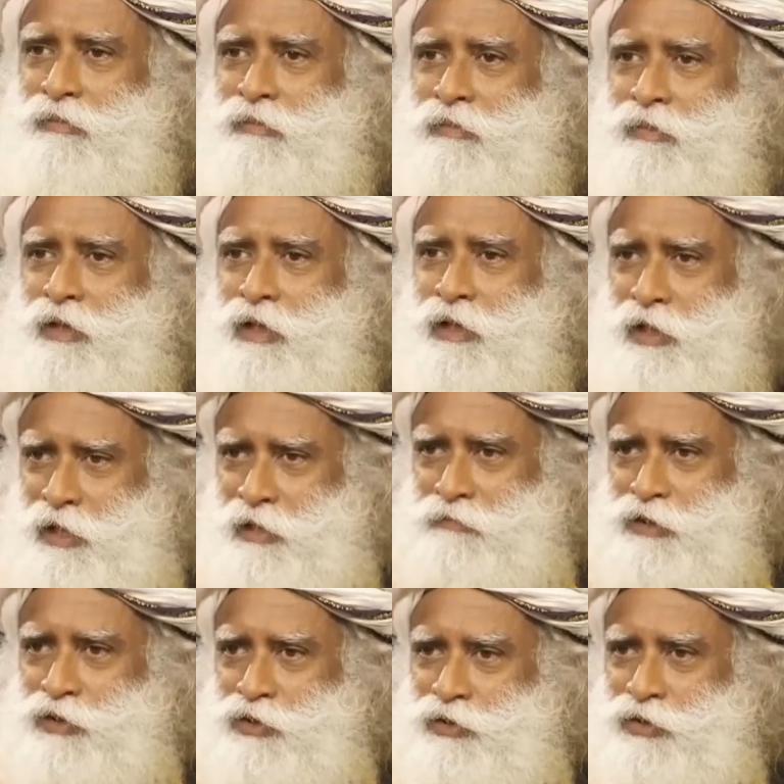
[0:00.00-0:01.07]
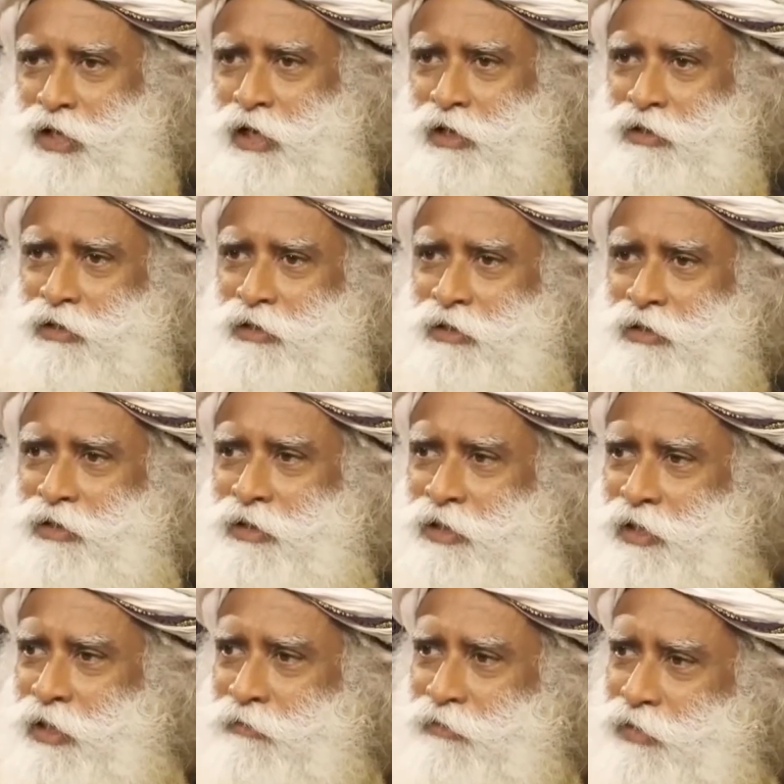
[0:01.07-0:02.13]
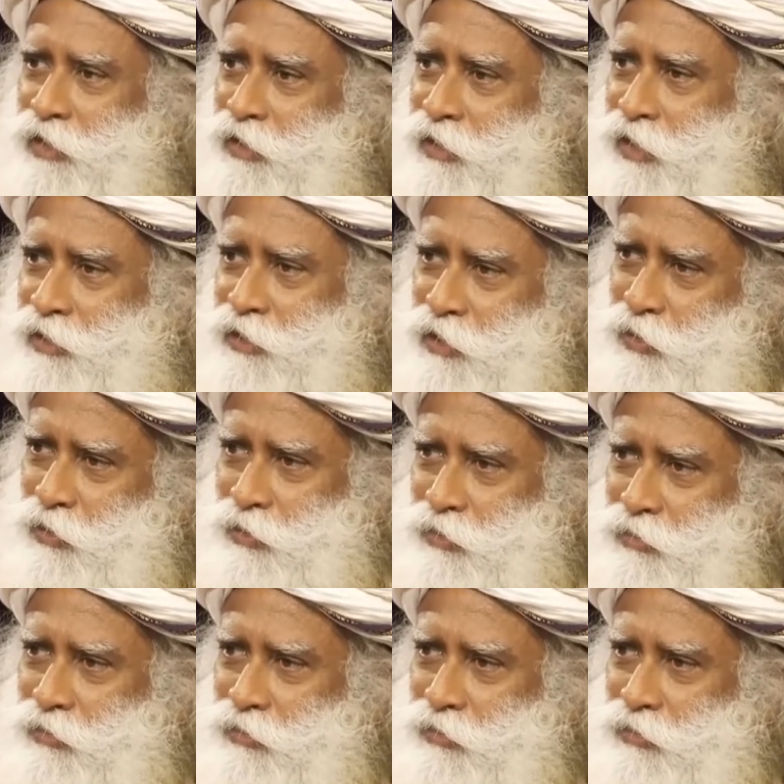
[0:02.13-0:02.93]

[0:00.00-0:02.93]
In the given society, he was a great hero.